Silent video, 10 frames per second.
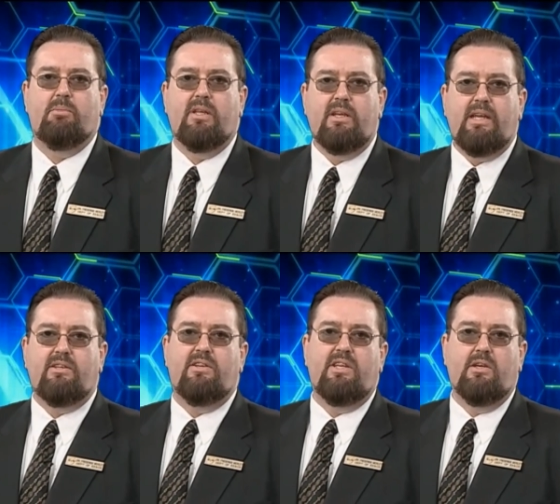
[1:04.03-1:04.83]
ability
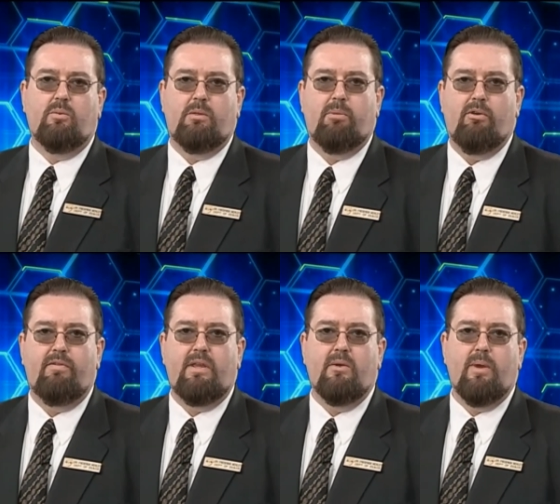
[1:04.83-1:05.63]
to deal with
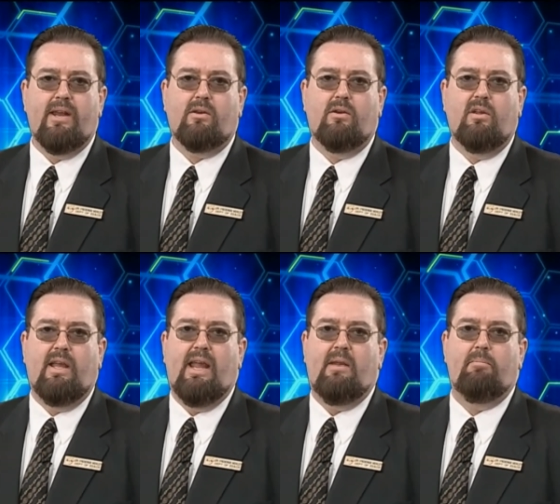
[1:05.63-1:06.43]
both
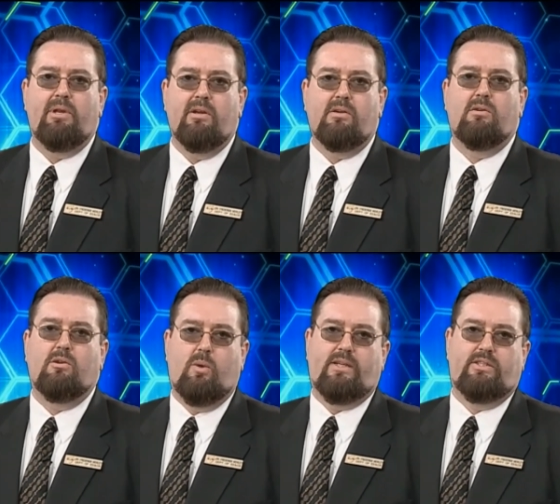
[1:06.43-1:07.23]
theoretical and empirical
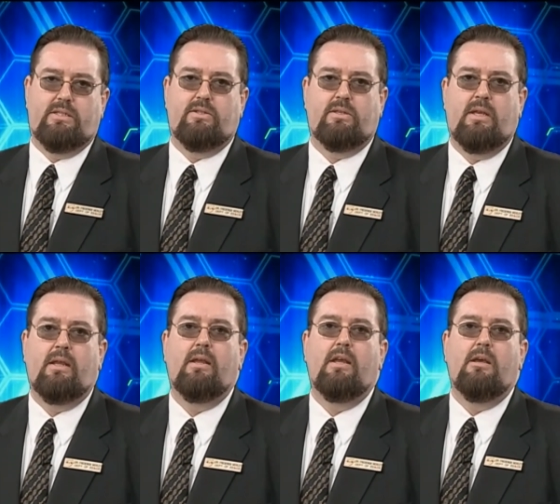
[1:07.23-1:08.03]
questions,
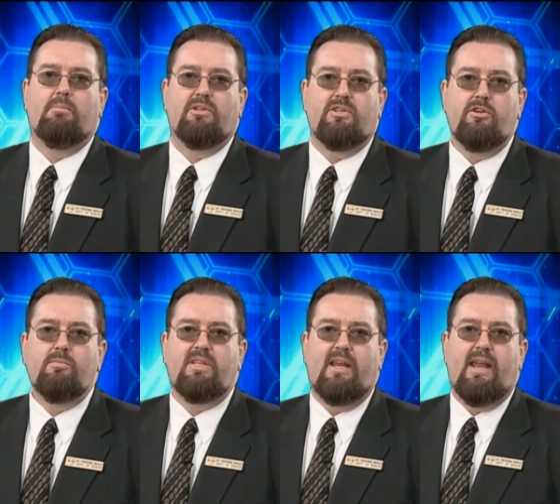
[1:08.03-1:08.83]

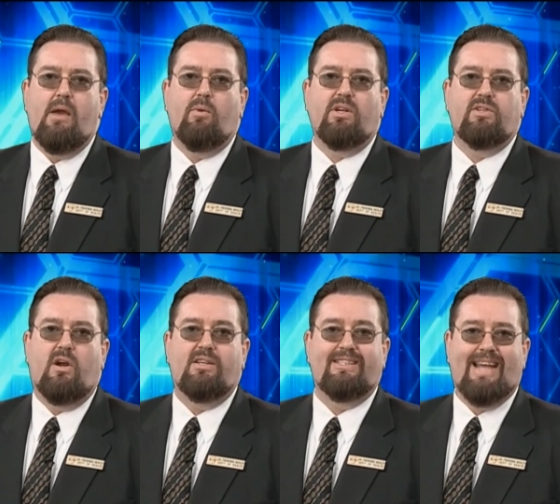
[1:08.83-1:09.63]
presumes that networks
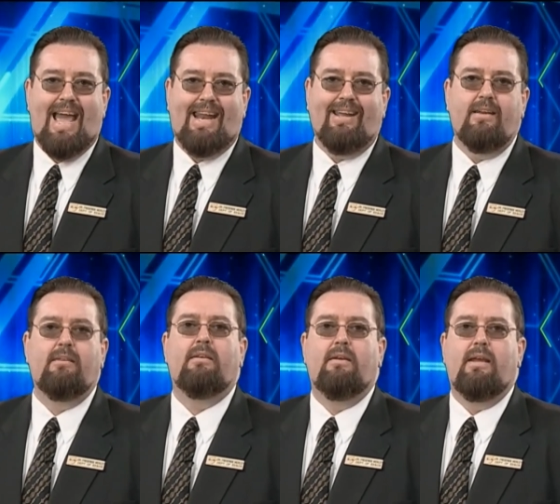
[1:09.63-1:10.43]
are static,
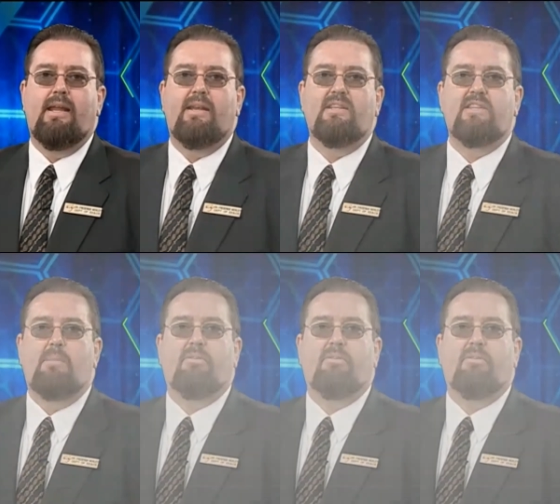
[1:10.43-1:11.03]
it does not